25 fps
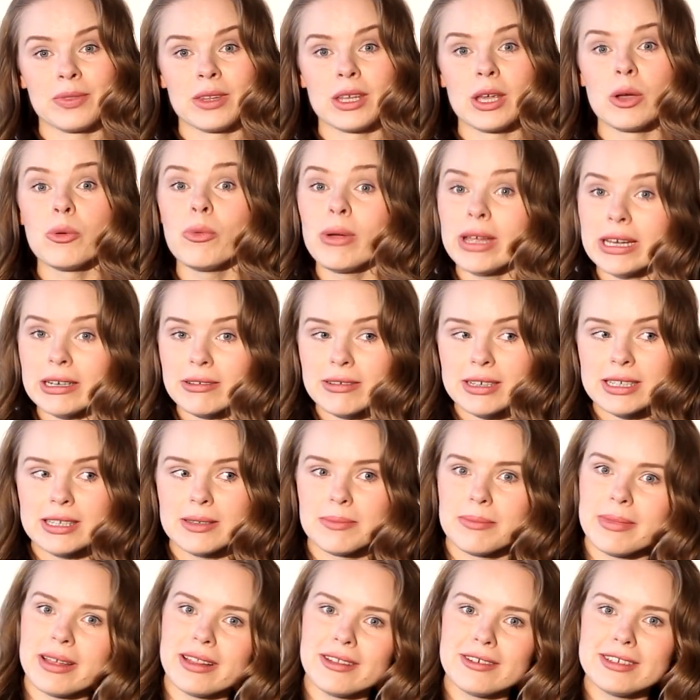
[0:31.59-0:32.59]
where is
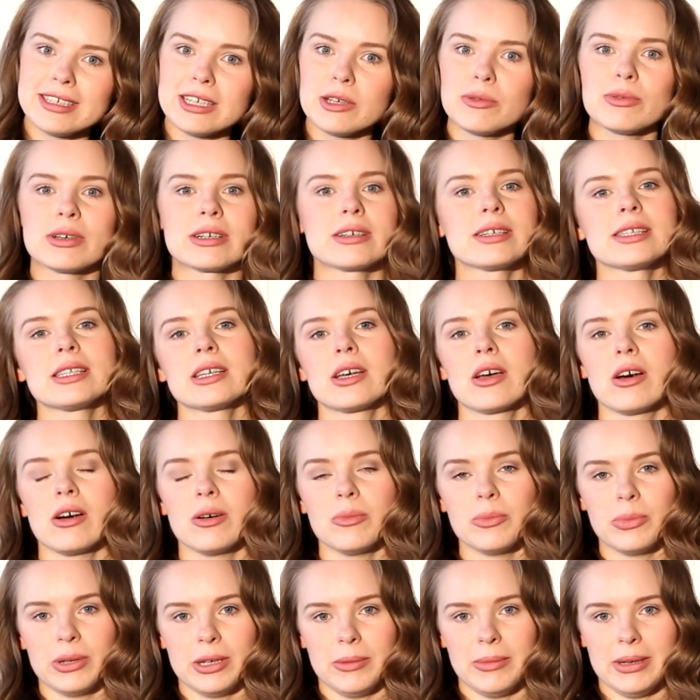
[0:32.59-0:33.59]
melody, where is
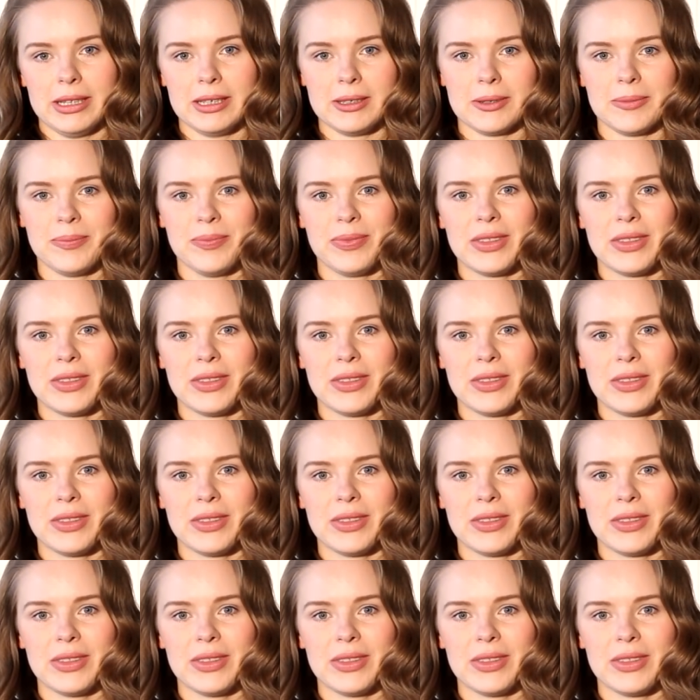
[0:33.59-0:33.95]
accompaniment.